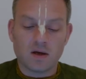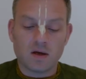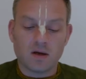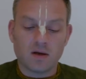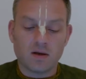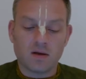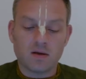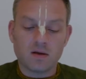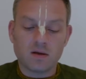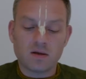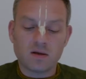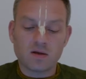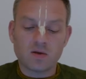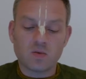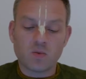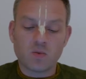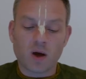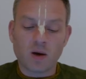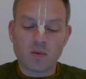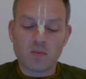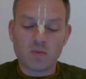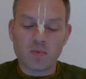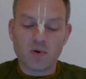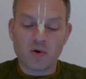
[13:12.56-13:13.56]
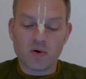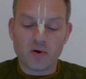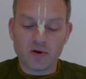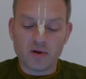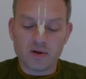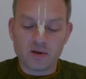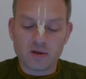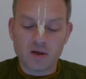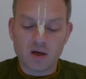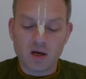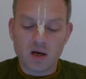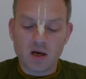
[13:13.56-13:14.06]
This is one
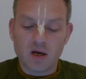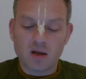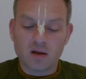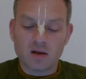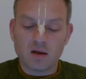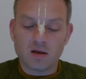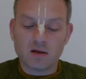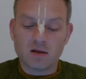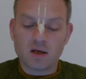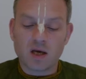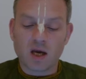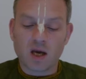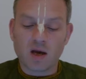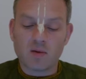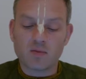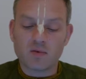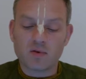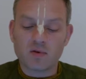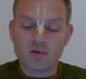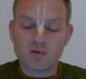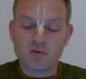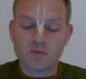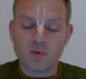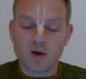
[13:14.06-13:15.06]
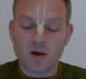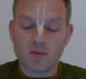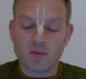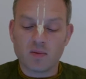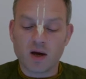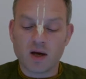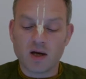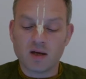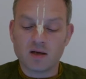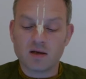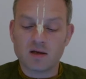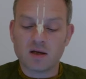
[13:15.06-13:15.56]
point that came to my
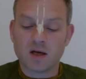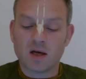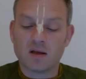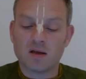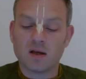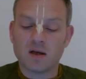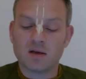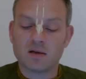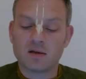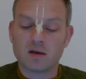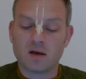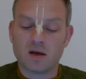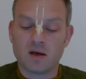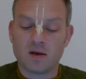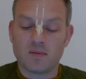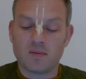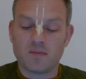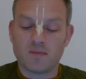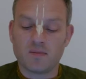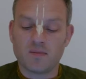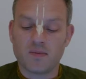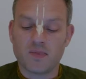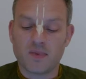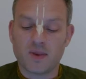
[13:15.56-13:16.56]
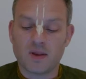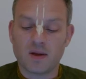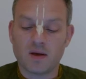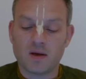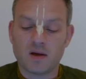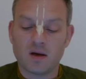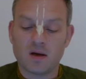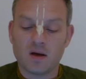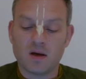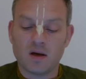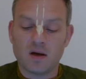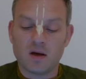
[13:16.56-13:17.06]
mind at that time.
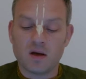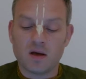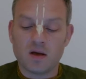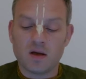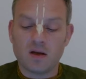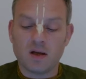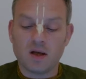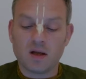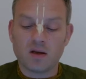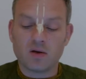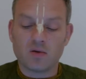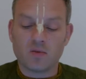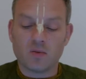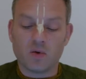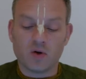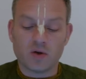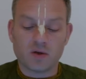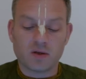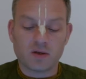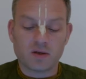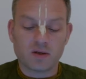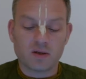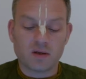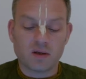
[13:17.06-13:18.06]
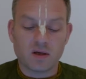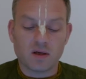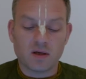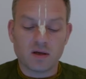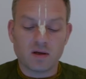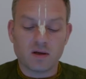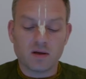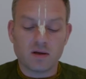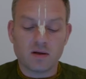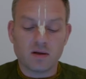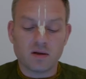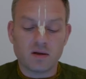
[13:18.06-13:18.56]
Another was
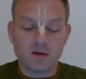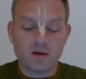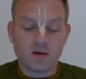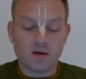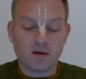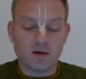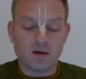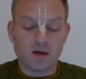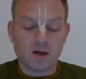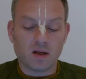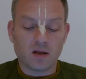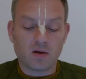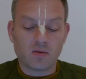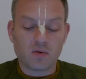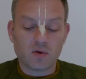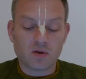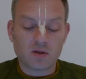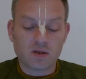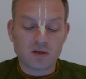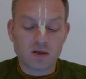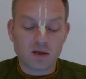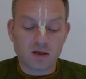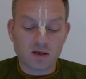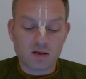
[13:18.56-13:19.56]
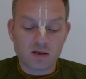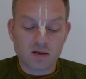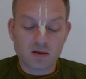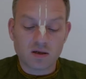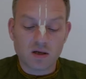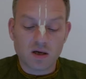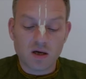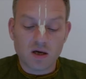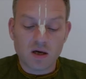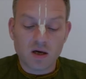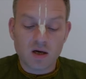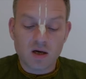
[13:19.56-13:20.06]
this.
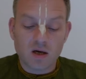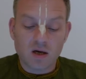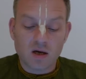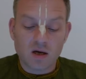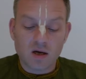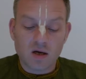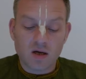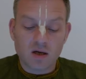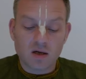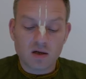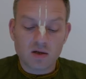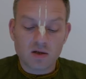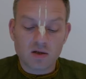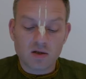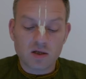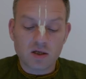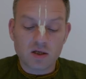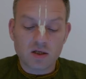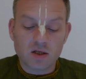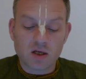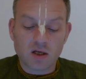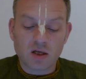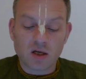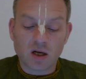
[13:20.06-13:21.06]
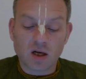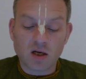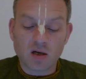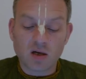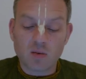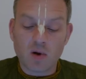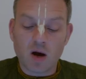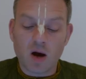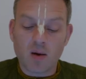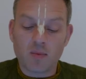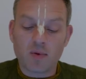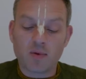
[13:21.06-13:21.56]
Sri Chaitanya
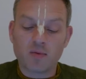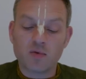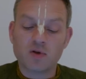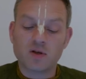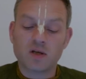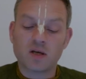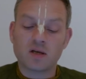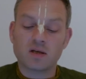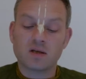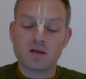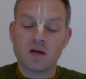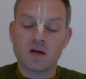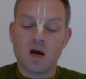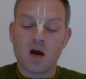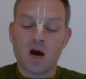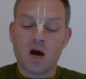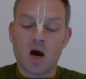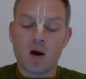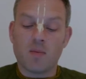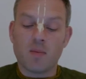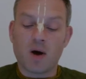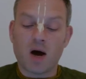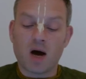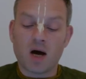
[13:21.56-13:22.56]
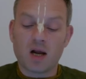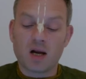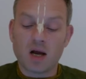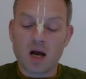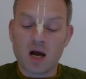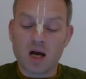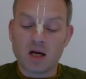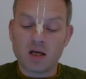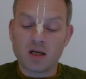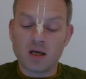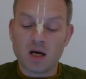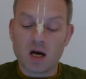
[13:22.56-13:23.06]
Mahaprabhu says, Amara
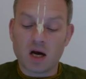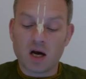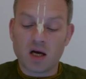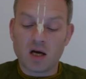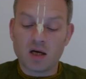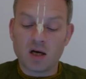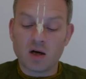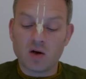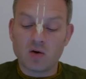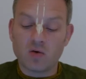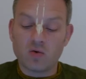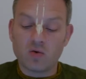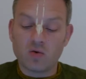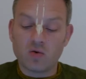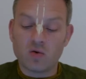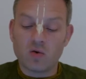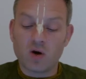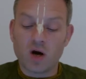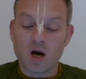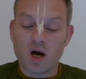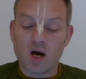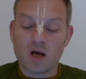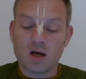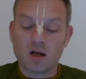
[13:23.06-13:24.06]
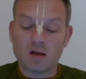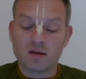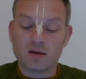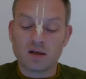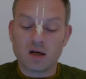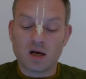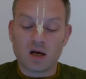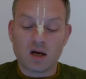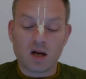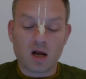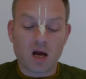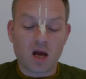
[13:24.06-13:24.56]
Agyaya Guru Hana
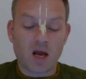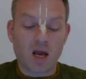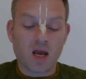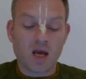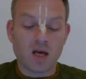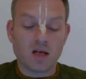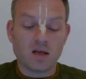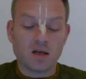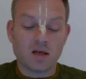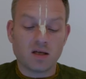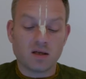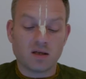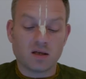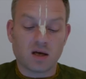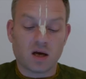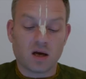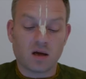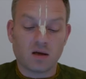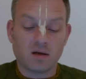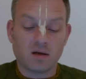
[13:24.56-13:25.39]
Tara Edesa.